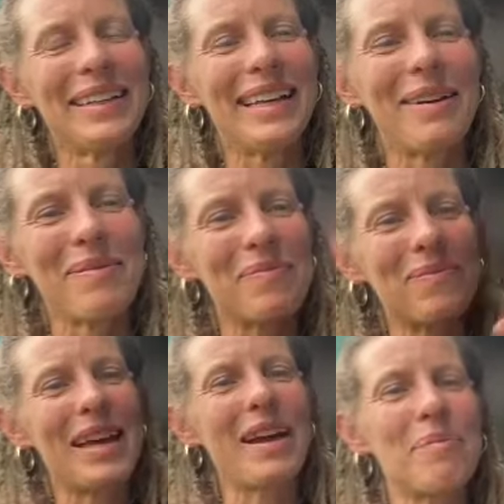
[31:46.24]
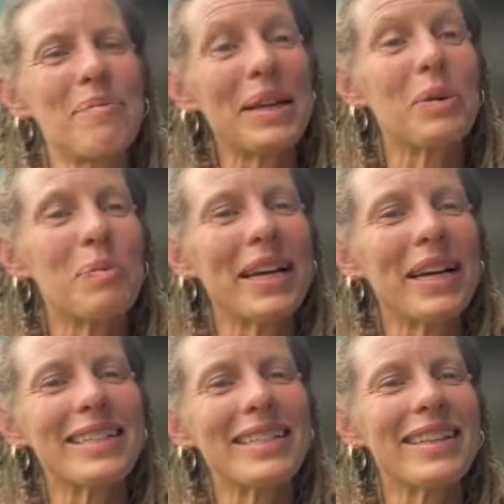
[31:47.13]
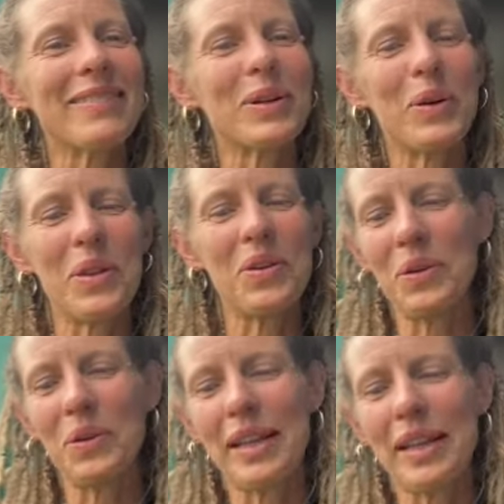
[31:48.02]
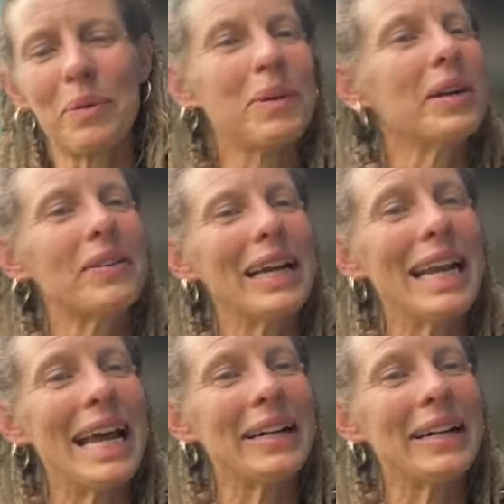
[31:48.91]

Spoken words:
a bigger picture that we're going through in the world right now.